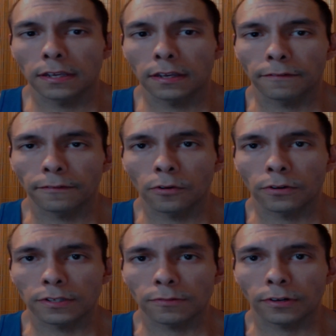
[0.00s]
Of
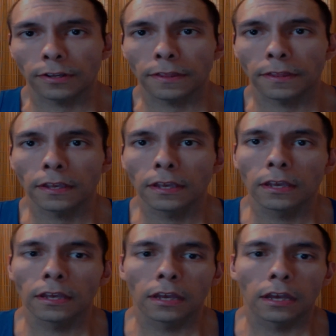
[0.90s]
course, with
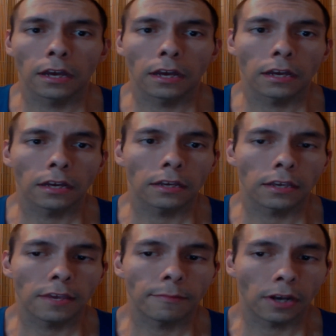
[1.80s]

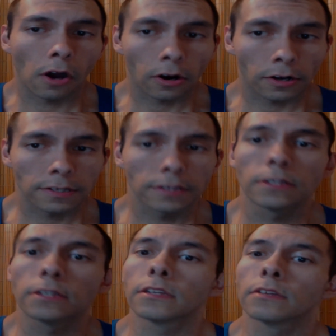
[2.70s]
him and art,
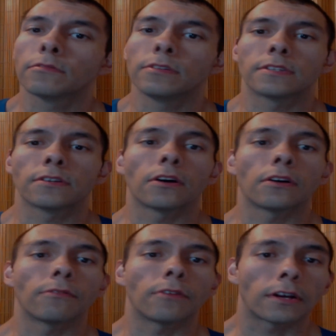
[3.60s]
we
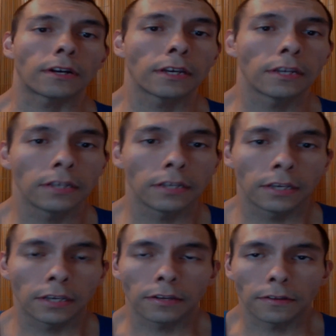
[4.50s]
saw where
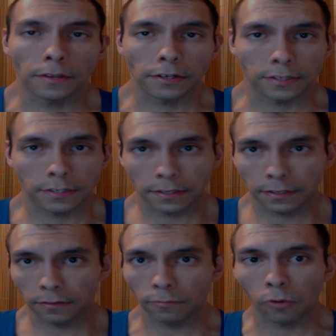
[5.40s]
there's
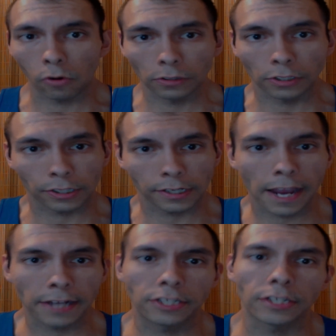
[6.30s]
world
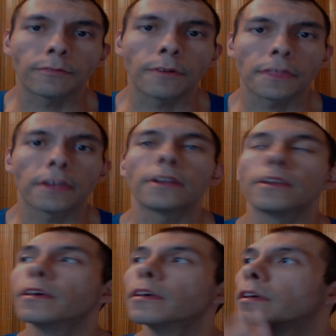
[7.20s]
creation
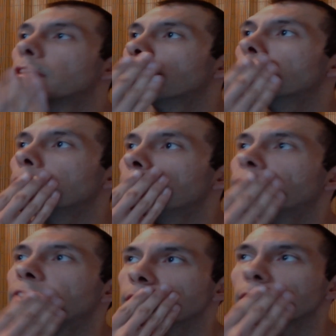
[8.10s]
within the
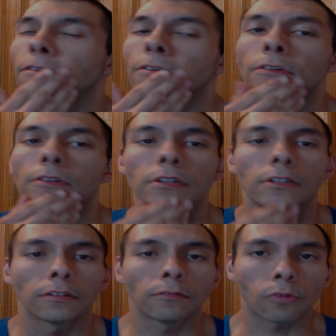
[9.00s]
physical
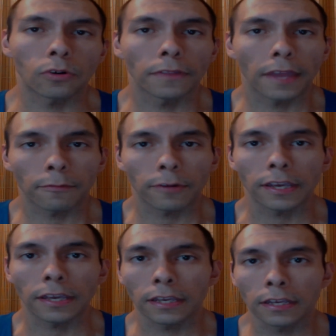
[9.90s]
world that
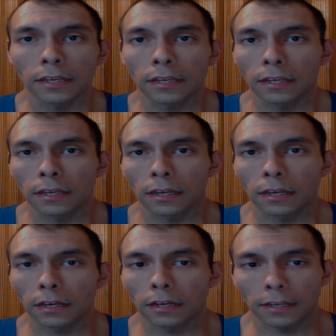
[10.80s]
we
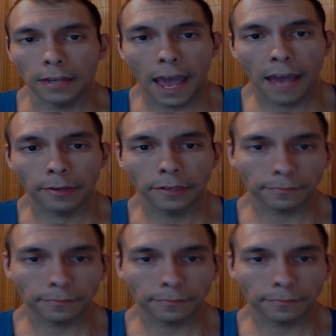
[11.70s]
inhabit.